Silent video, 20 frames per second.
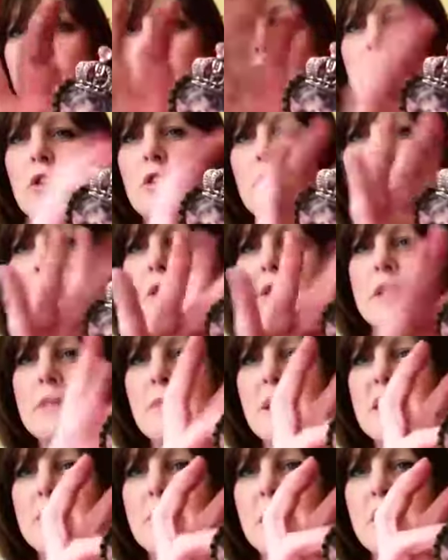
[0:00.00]
you know, because it's
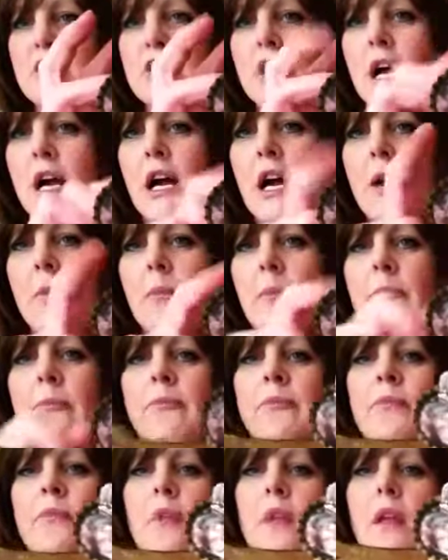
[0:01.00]
meant to be a charm.
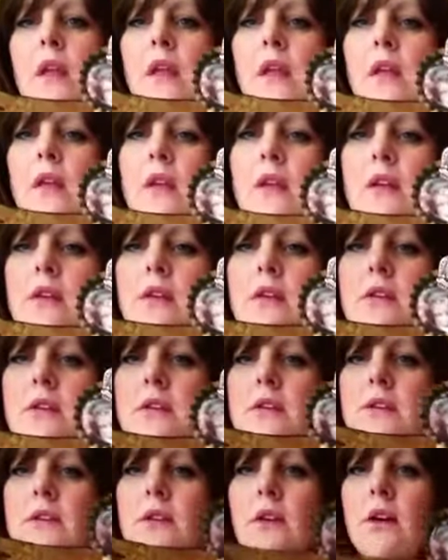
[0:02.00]

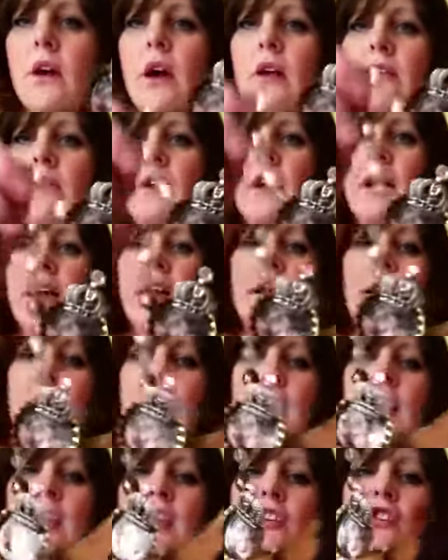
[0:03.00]
So, and then
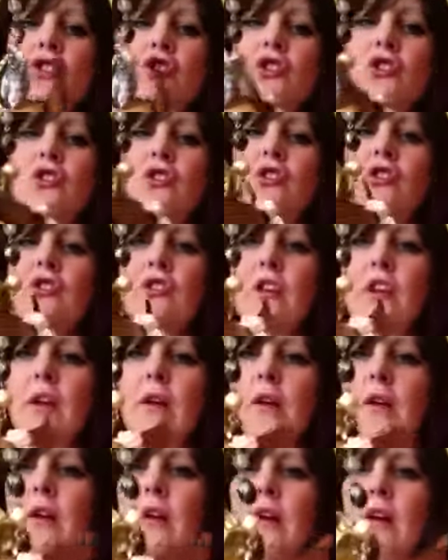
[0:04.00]
I just
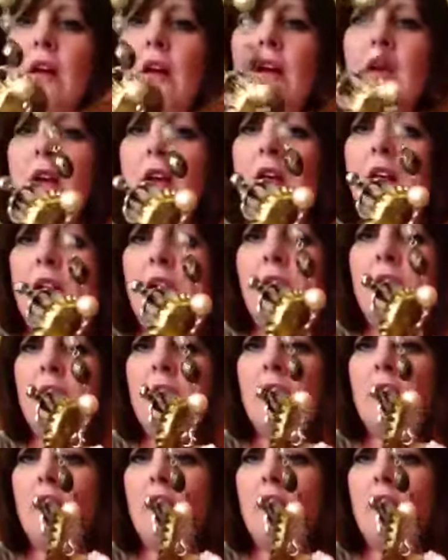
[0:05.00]
made